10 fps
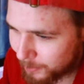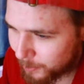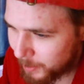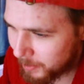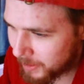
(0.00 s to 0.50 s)

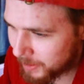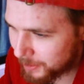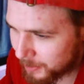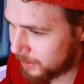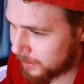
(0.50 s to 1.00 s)
Queen b2?
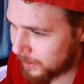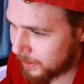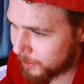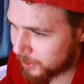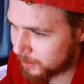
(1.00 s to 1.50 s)
And then
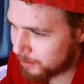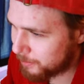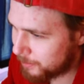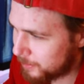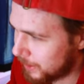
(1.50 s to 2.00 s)
we just
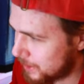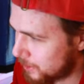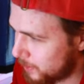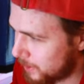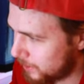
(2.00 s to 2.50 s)
place the
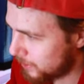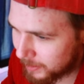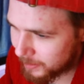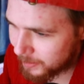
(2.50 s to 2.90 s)
queen here.